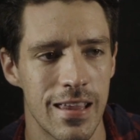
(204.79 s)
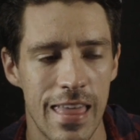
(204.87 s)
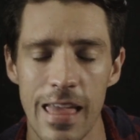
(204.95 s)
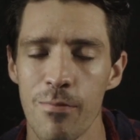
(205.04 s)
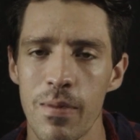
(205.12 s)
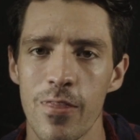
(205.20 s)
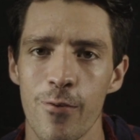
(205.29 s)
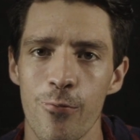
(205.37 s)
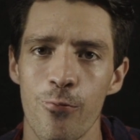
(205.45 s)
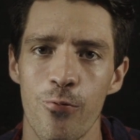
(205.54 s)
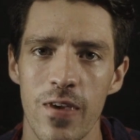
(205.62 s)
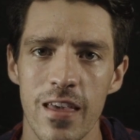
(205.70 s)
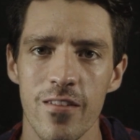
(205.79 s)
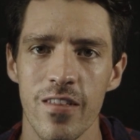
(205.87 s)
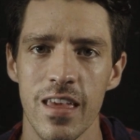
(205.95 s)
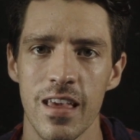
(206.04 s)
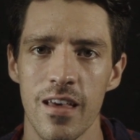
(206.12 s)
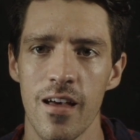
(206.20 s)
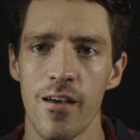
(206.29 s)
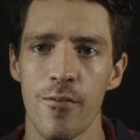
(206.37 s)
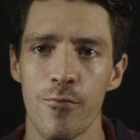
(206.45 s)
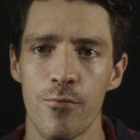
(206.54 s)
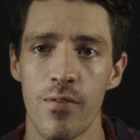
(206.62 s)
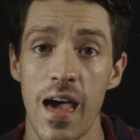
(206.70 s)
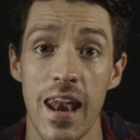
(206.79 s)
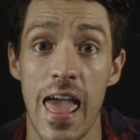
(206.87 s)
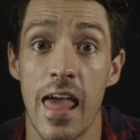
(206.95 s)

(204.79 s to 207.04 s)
gave me the feeling of that